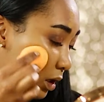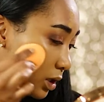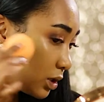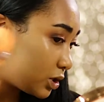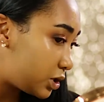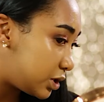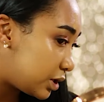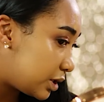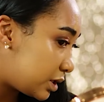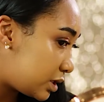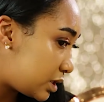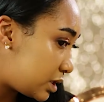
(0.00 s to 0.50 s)
As
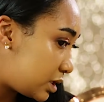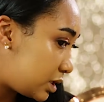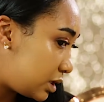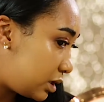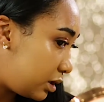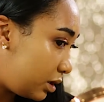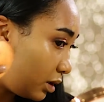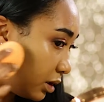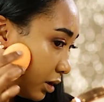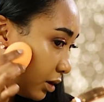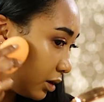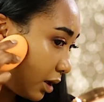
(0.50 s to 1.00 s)
you can
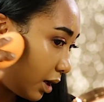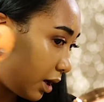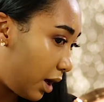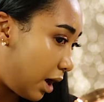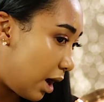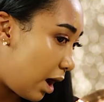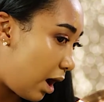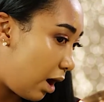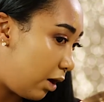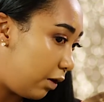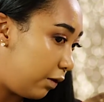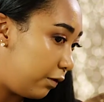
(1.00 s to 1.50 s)
see
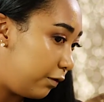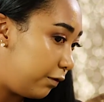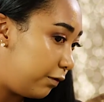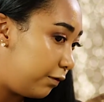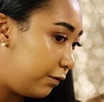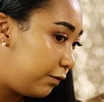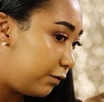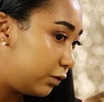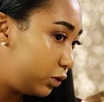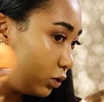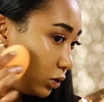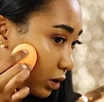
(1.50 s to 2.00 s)
how
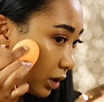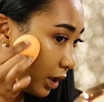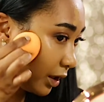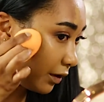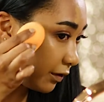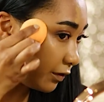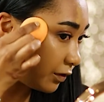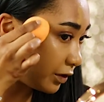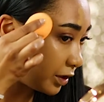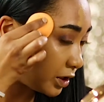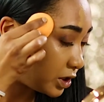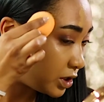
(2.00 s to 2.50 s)
full
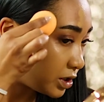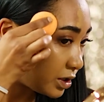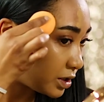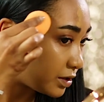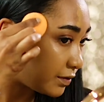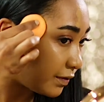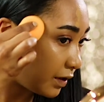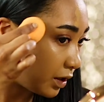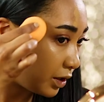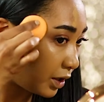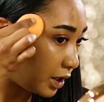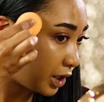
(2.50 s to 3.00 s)
coverage this
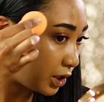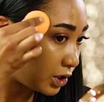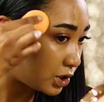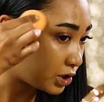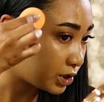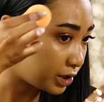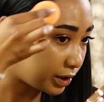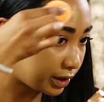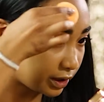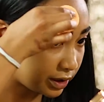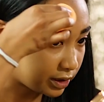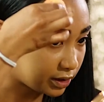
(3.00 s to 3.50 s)

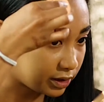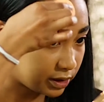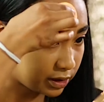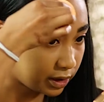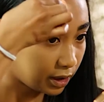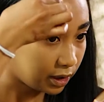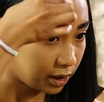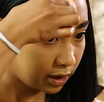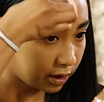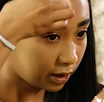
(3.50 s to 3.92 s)
foundation is.